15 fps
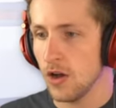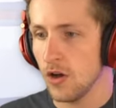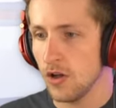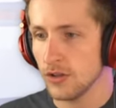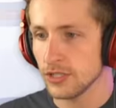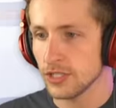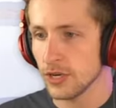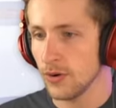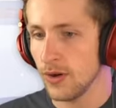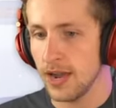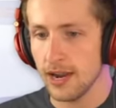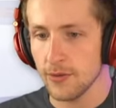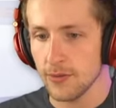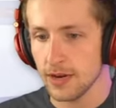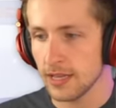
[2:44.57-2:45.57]
Also,
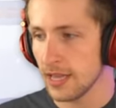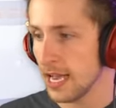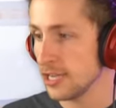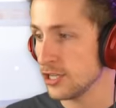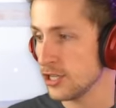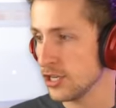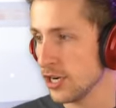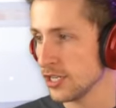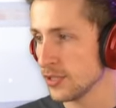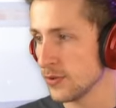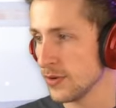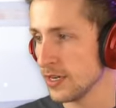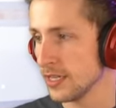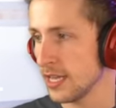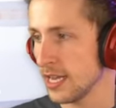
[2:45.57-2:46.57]
I real I just
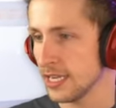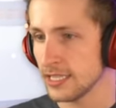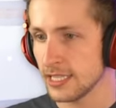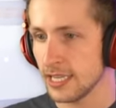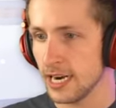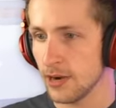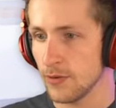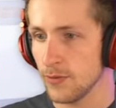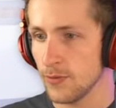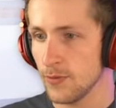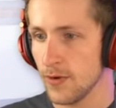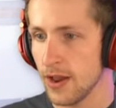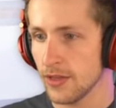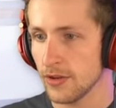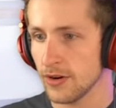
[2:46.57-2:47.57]
realized that I'd
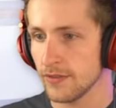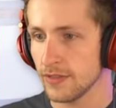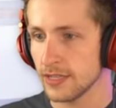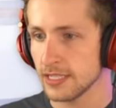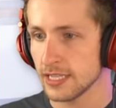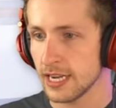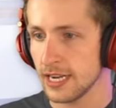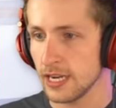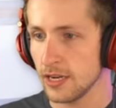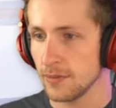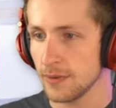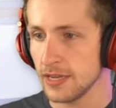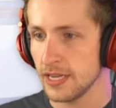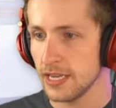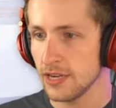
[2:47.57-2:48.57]
rather have this guy up
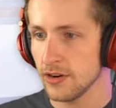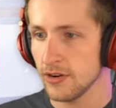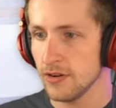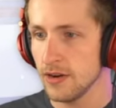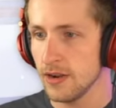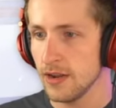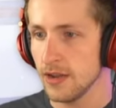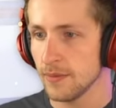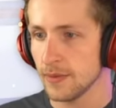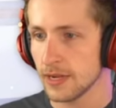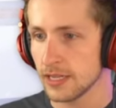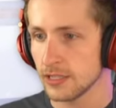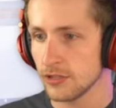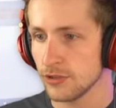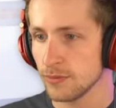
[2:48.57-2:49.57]
here
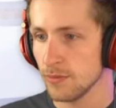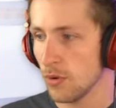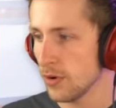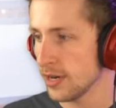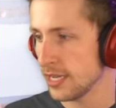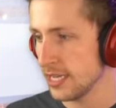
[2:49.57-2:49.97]
because there's more to